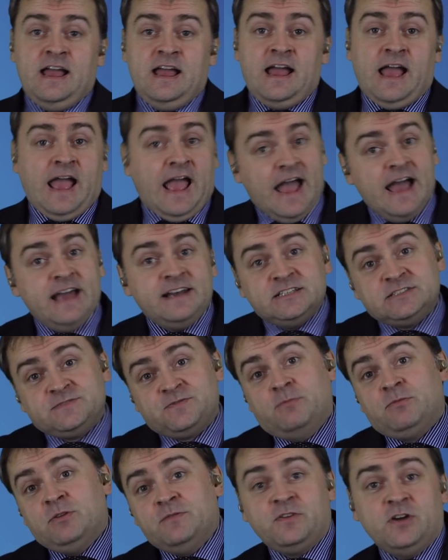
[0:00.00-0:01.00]
had is
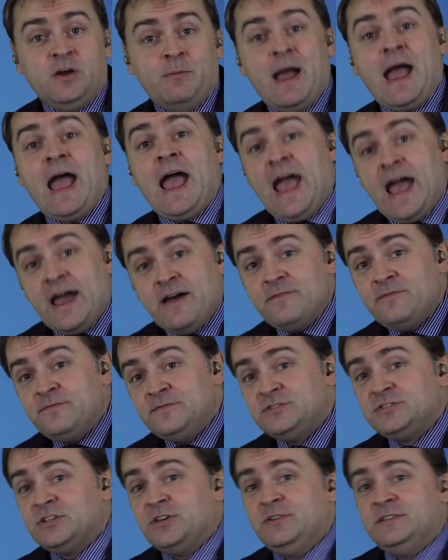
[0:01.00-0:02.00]
from the verb have,
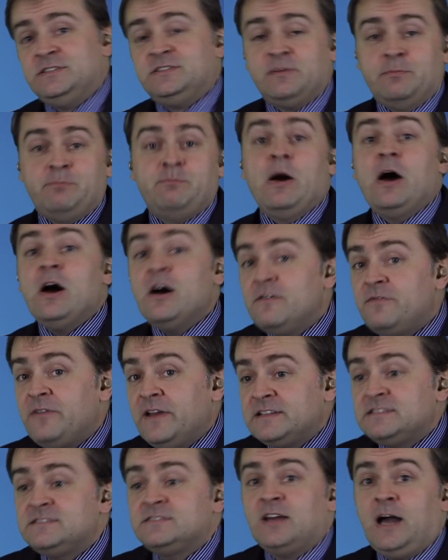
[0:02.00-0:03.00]
so it's a
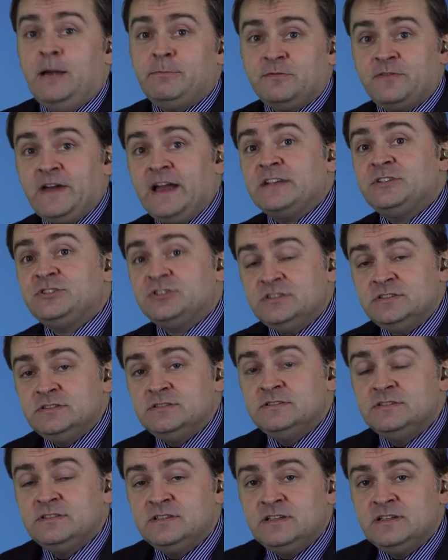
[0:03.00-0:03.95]
perfect type of action,